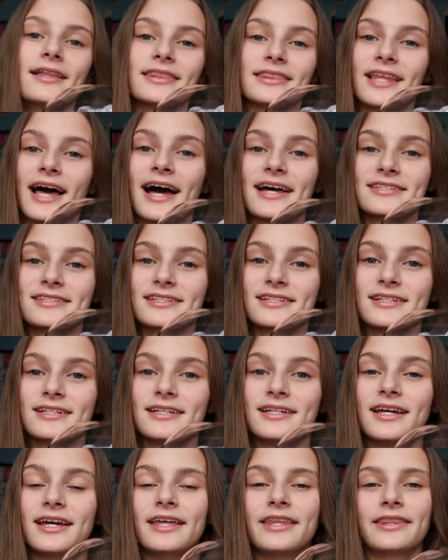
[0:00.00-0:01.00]

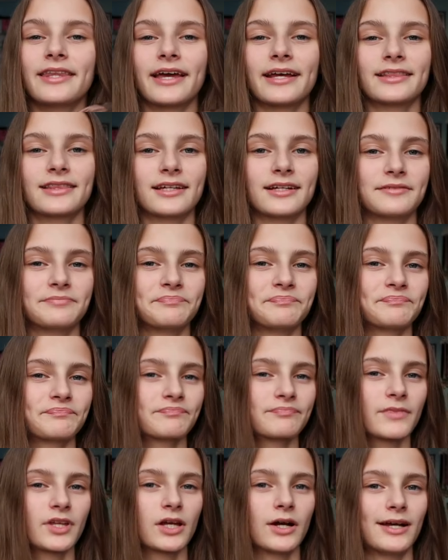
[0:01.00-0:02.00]
Lastly, in like the
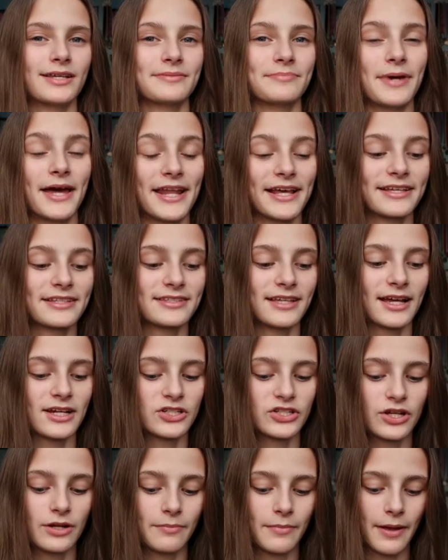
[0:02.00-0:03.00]
cosmetic
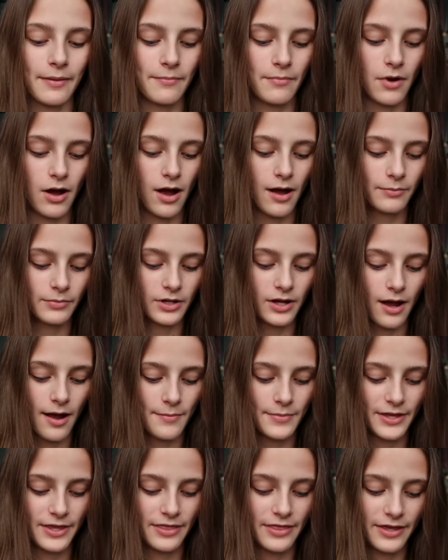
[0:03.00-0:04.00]
section, my mom
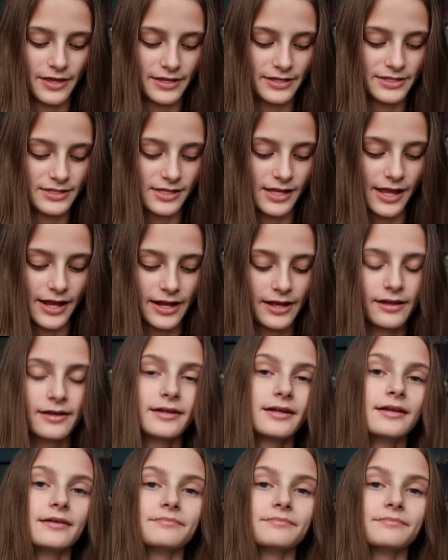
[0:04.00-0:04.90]
got me this like